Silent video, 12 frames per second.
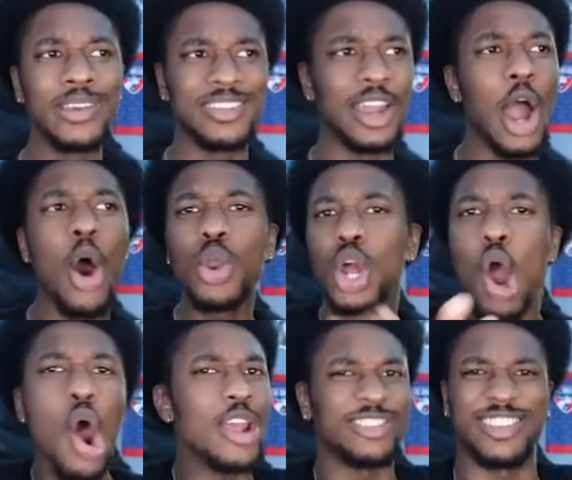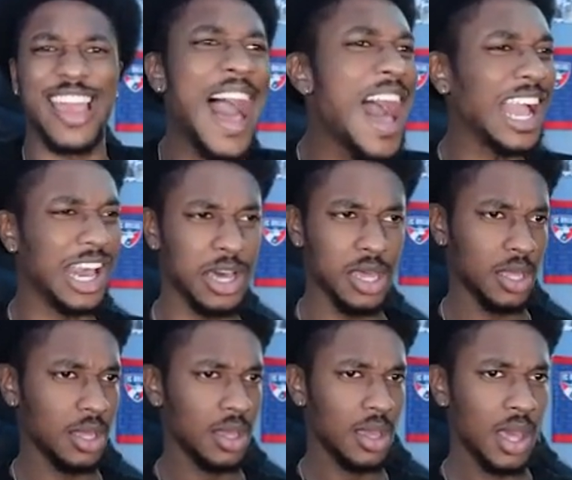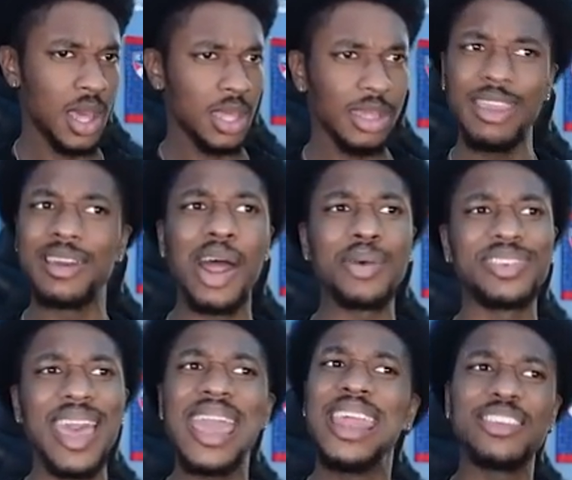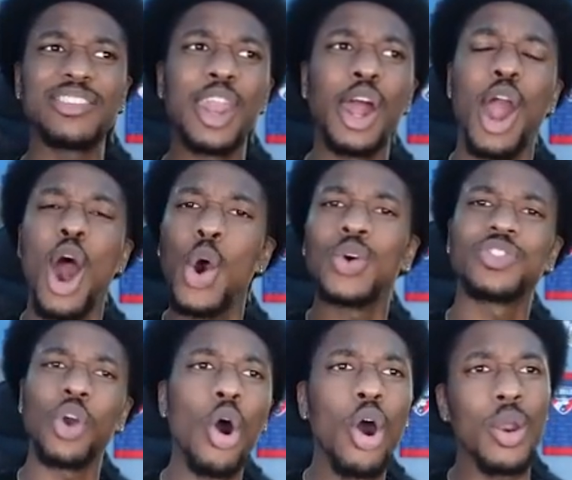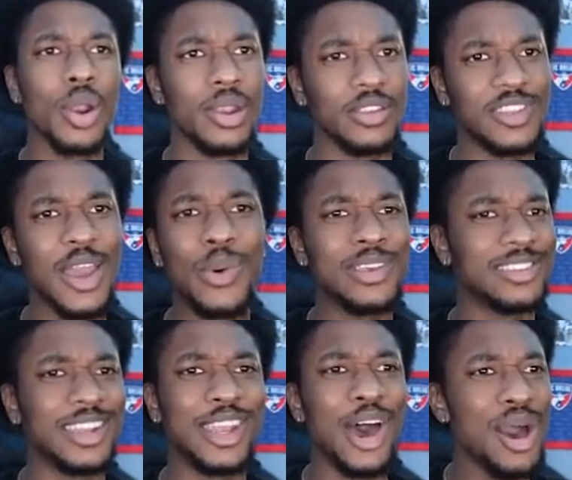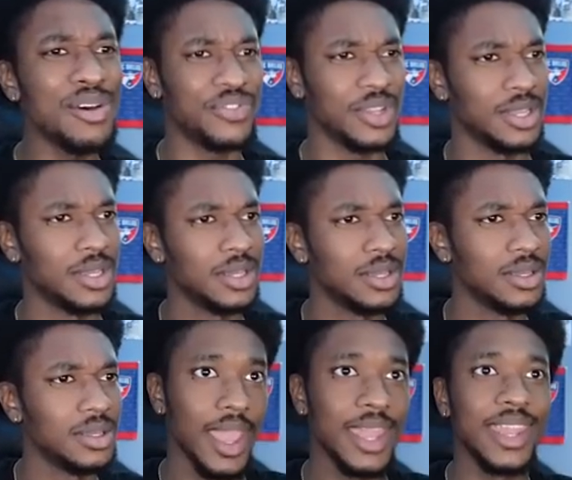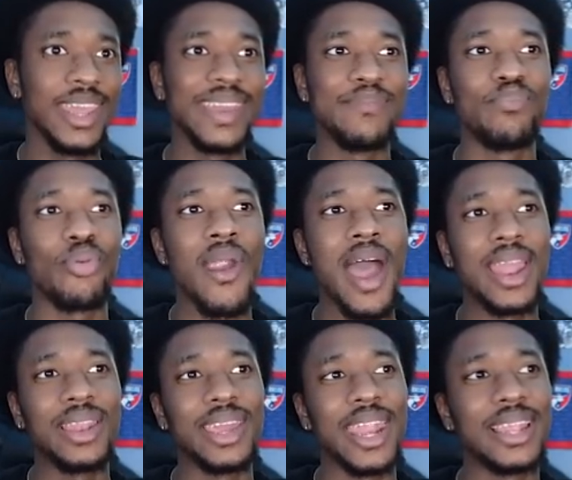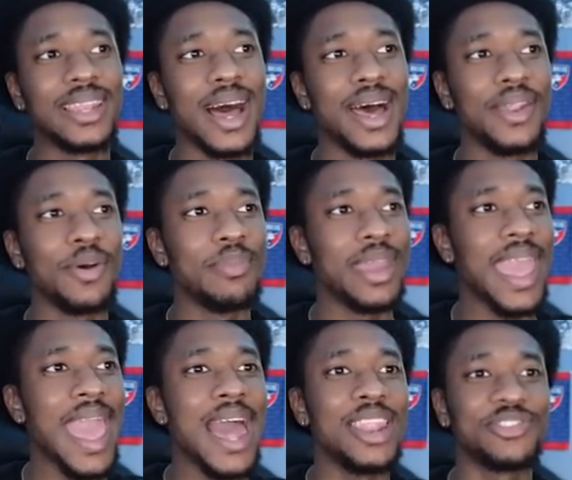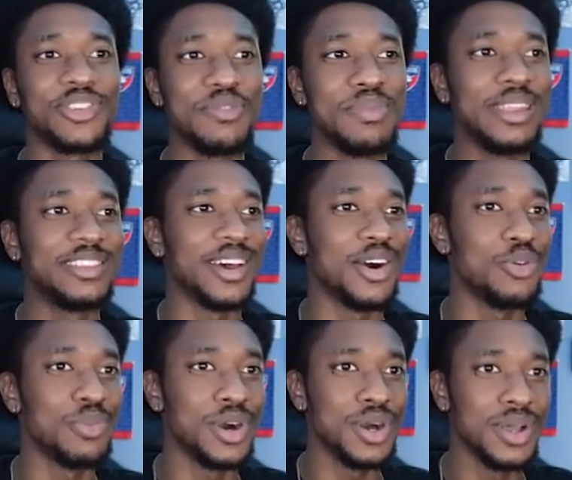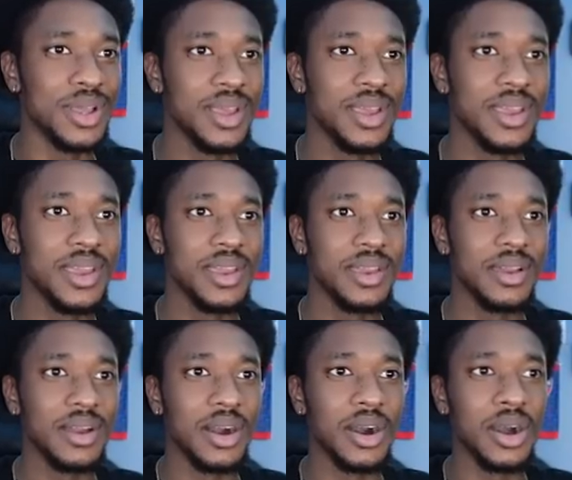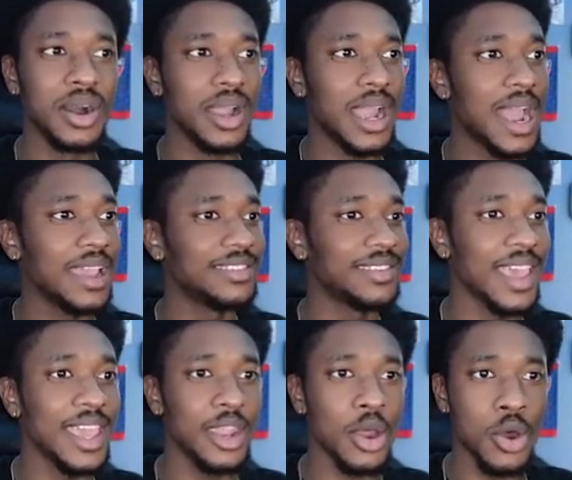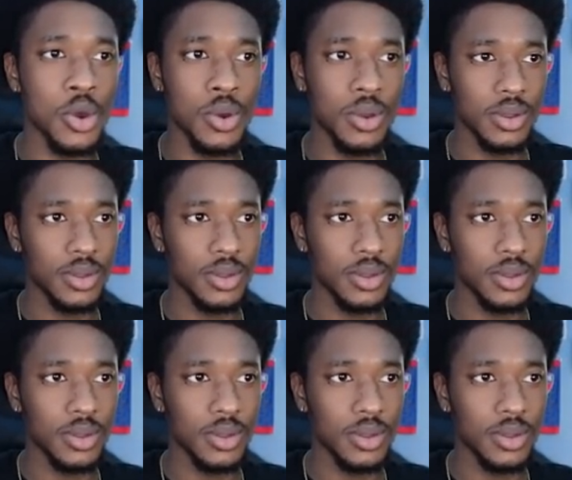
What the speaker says: wasn't a Odegaard Shaka. You get what I'm saying? These are the goal scorers. That wasn't enough. And then Brighton, look at their lineup: McAllister, Mitoma, Caicedo.